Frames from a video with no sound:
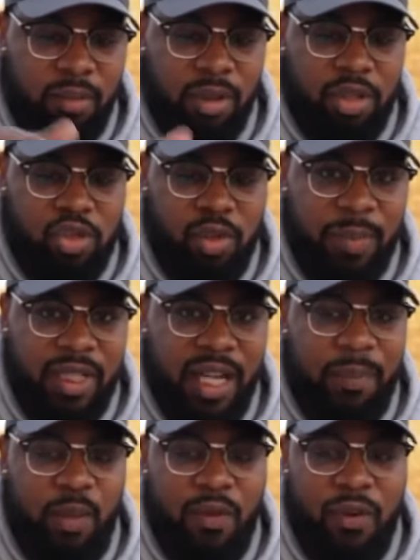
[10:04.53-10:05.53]
put a strip of
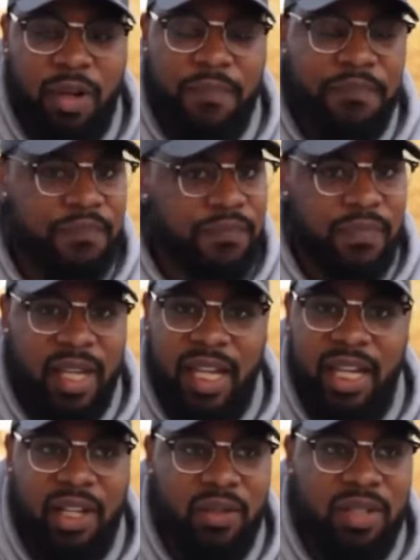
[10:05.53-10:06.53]
tape over it,
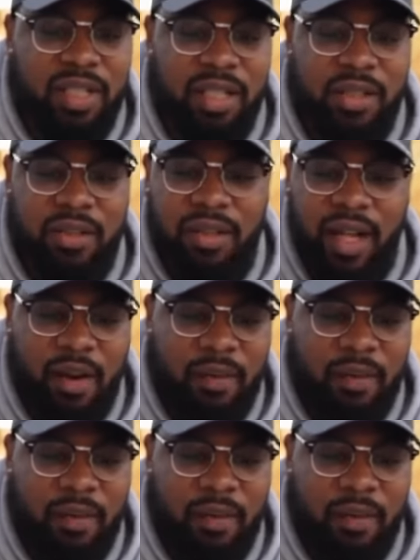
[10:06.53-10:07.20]
and it'll seal.